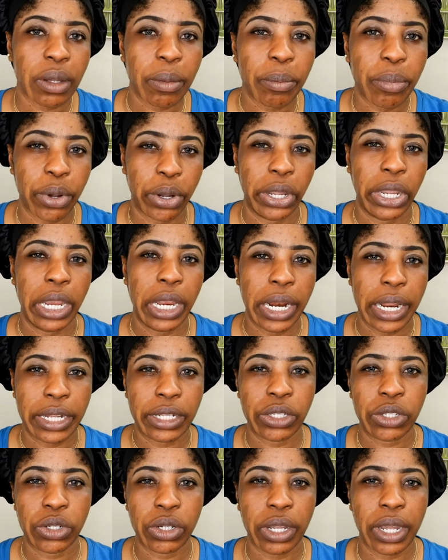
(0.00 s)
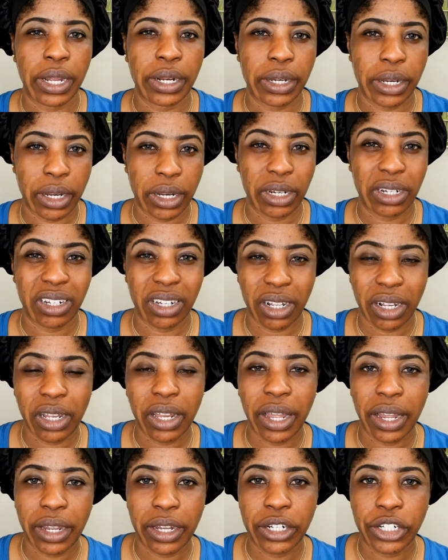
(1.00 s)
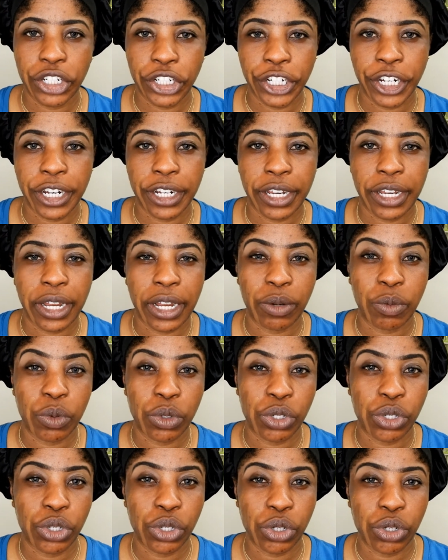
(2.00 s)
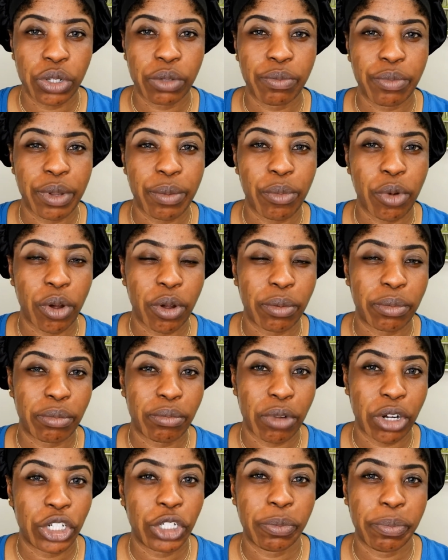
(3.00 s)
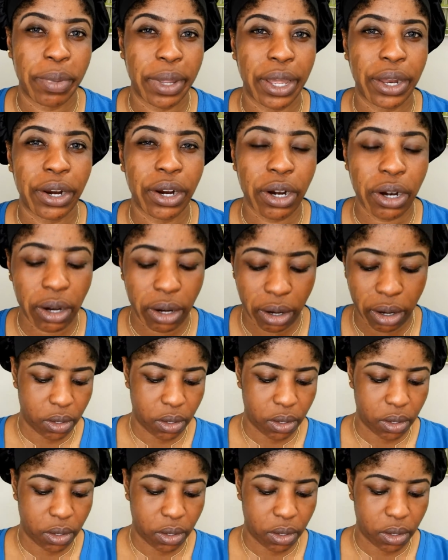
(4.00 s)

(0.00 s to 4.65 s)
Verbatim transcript: Burkina to get like a shade that would suit me more, much better.